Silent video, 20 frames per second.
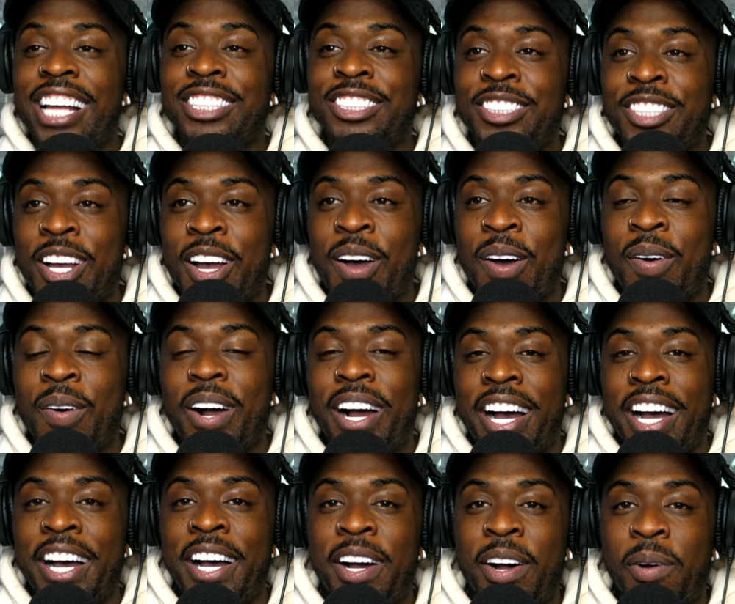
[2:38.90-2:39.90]
And so
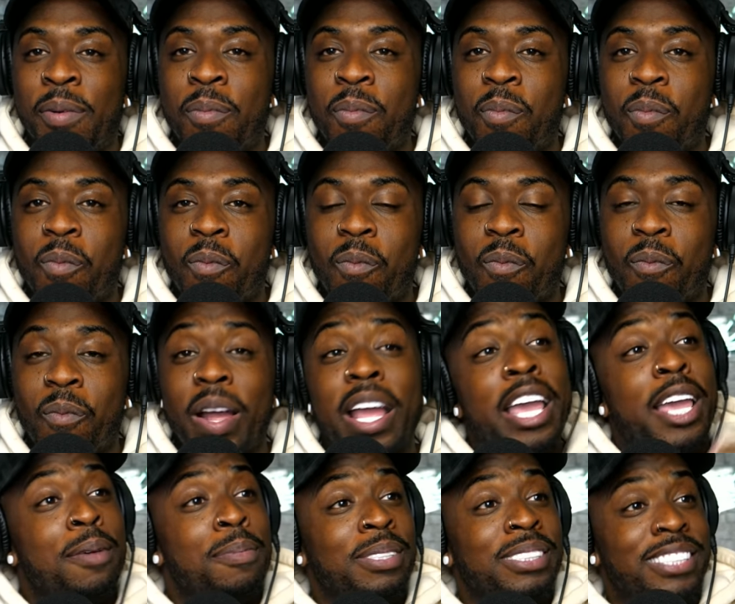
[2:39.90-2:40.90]
um,
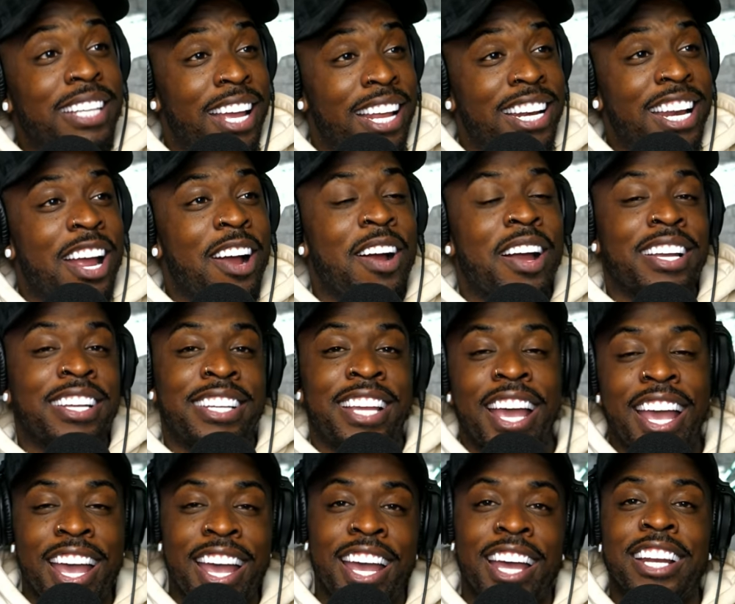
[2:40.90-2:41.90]
he was in there
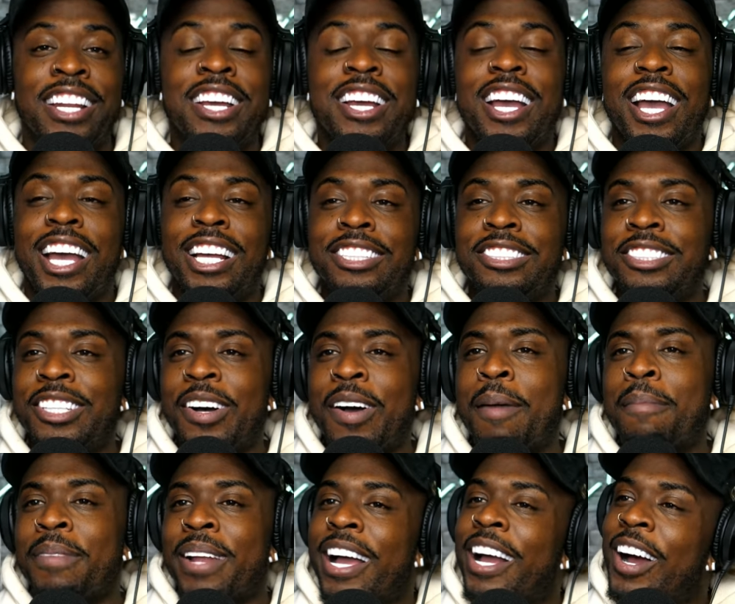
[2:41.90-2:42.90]
again. And
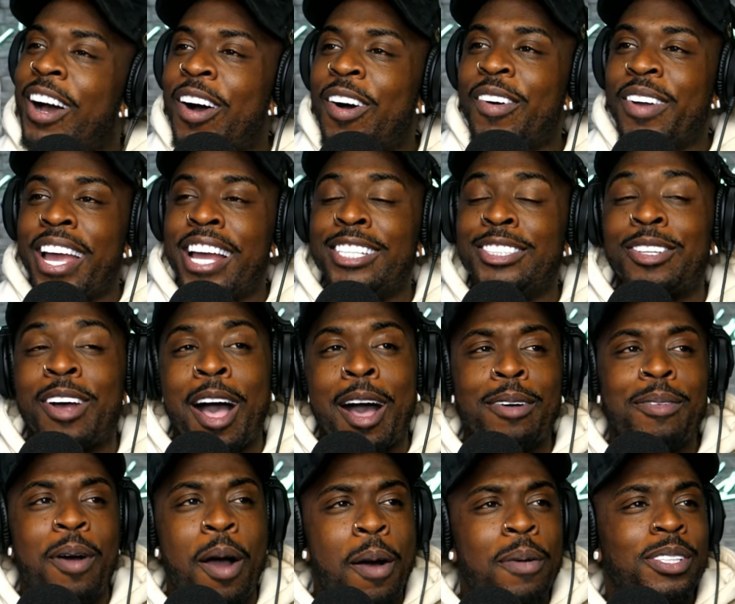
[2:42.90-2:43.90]
so I'm like, oh, okay. So
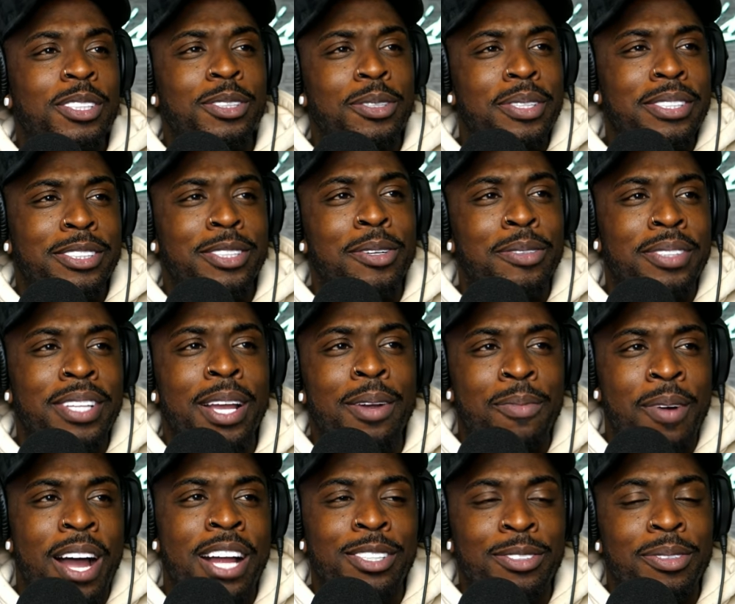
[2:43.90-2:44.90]
I always do this little
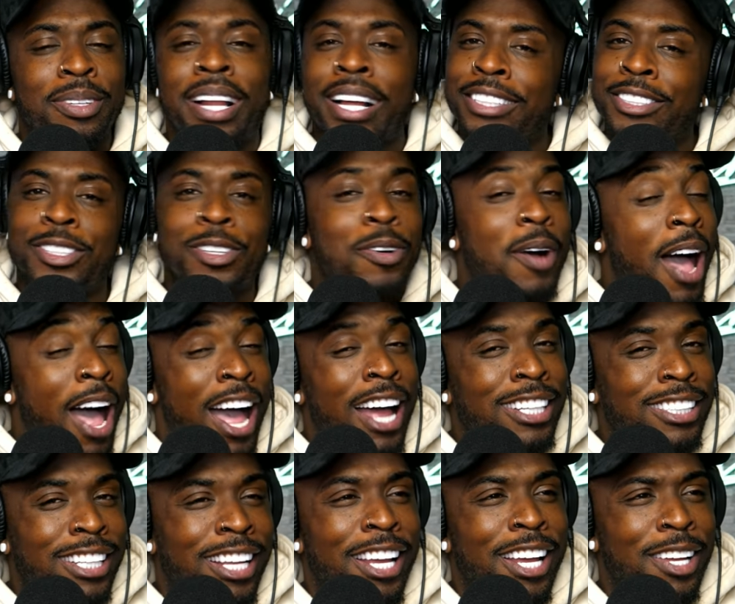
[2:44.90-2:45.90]
thing where I do like the little
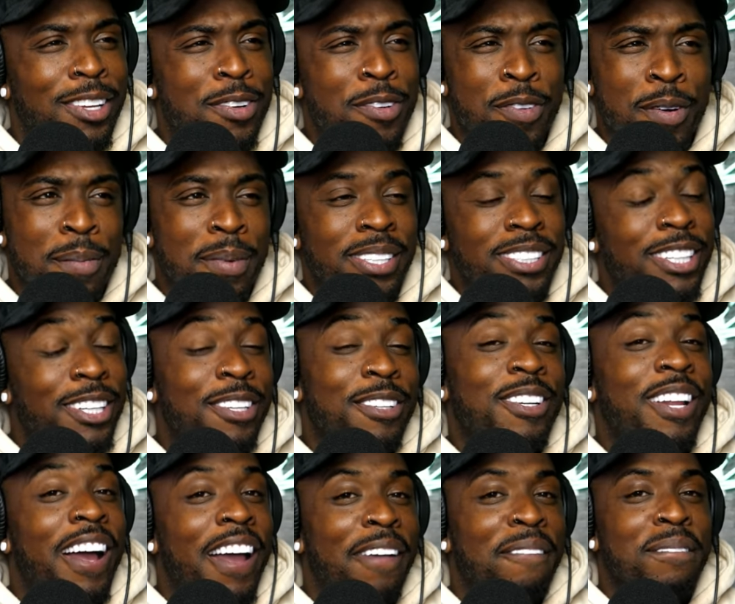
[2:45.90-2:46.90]
eye thing. You feel me? So
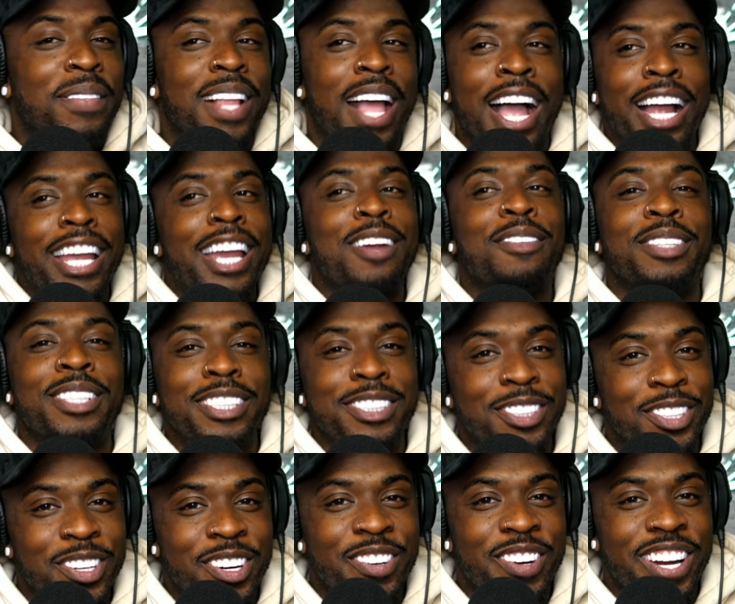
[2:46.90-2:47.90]
you like, I can't
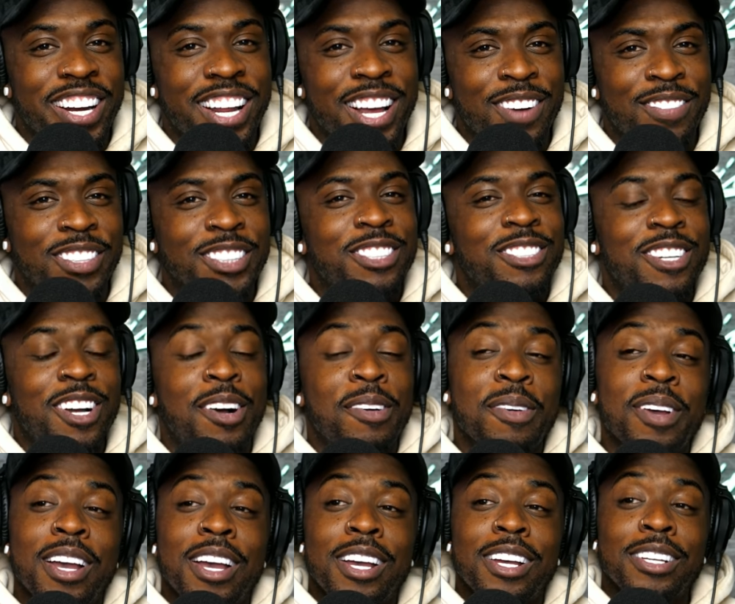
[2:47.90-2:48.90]
really do it right now, but you
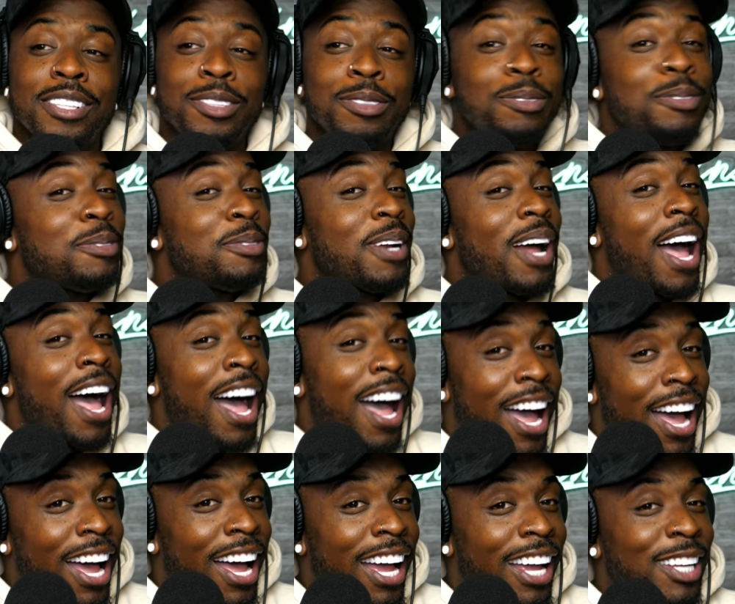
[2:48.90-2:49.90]
know, you do the
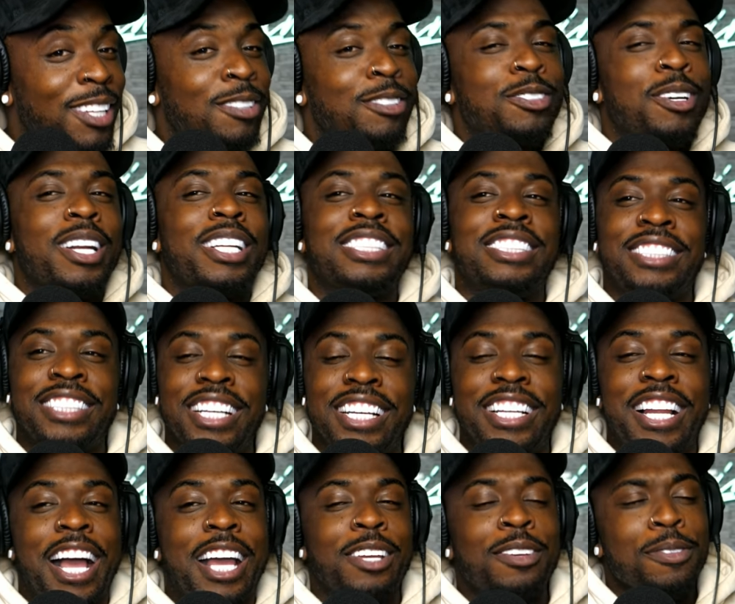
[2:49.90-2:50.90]
eye, you try to
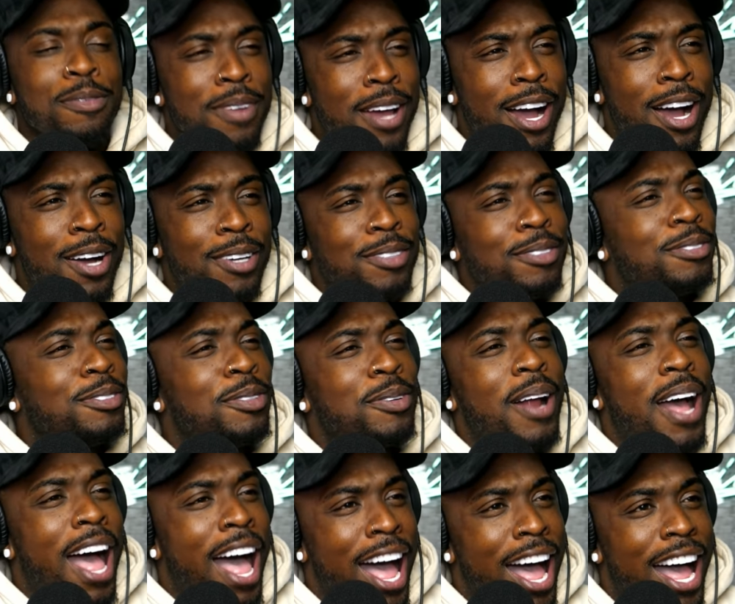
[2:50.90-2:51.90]
see like, you know, you
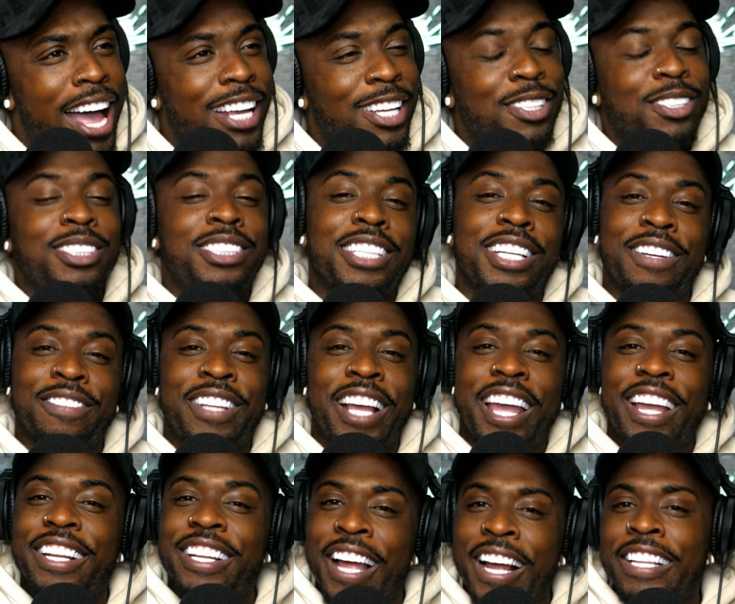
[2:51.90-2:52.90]
do the eye, you see if
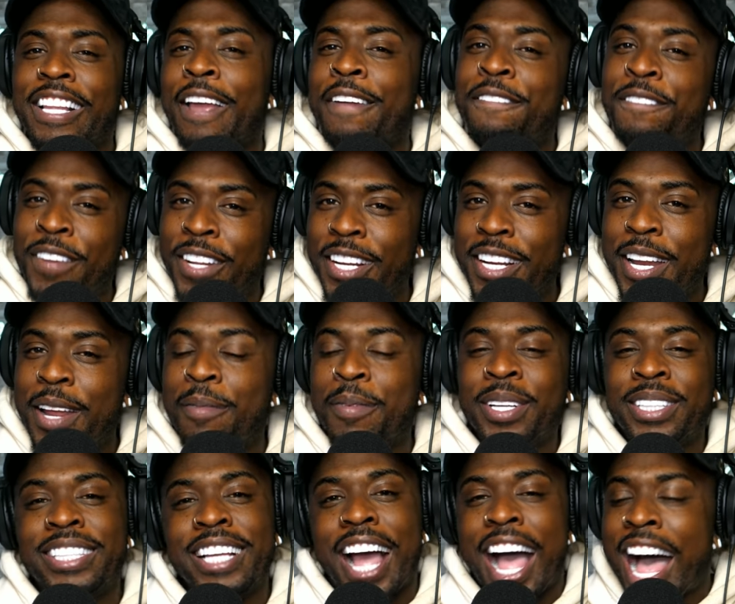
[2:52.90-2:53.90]
they like they feeling it
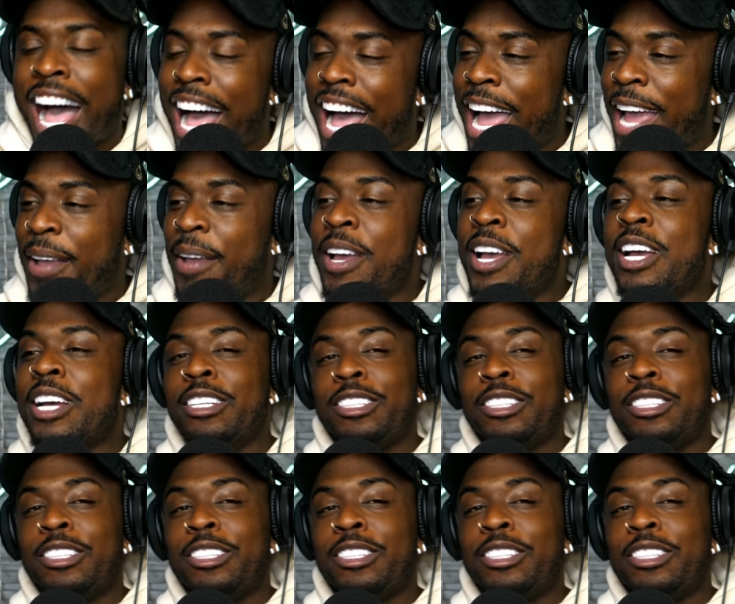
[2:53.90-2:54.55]
with the eye.